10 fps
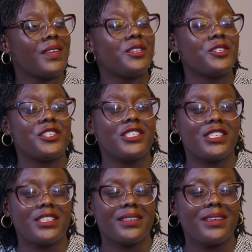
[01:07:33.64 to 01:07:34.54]

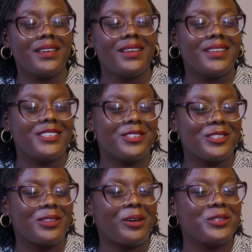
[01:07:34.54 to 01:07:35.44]

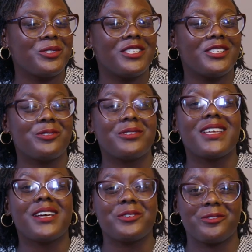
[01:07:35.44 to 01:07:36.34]
The question is to
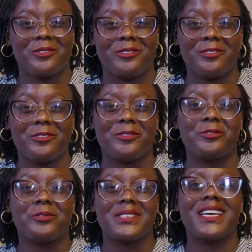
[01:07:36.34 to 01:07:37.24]
sanction or non
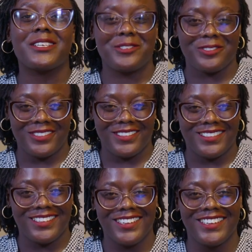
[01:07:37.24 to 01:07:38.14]
to
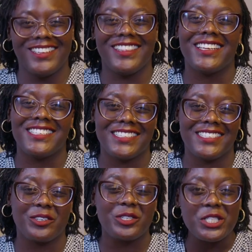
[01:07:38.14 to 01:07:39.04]
sanction. That is
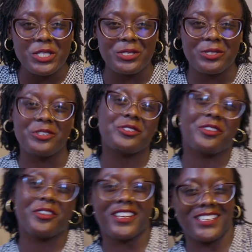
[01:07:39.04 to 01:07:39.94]
a question to
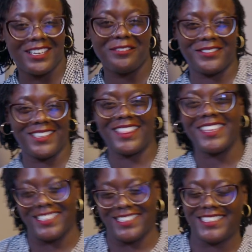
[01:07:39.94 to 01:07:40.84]
interrogate after
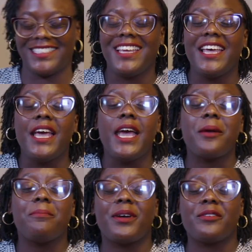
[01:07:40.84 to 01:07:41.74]
this.
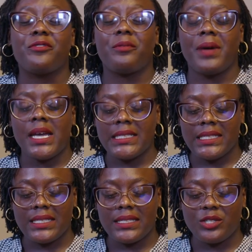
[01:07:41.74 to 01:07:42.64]
But from
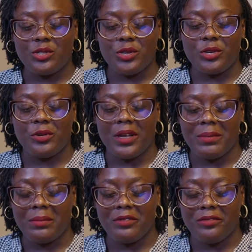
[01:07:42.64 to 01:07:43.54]
us to you, and
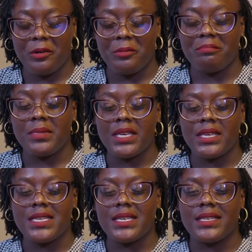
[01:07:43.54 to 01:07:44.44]
maybe from
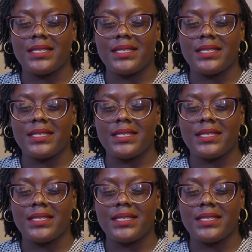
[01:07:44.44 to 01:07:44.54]
me,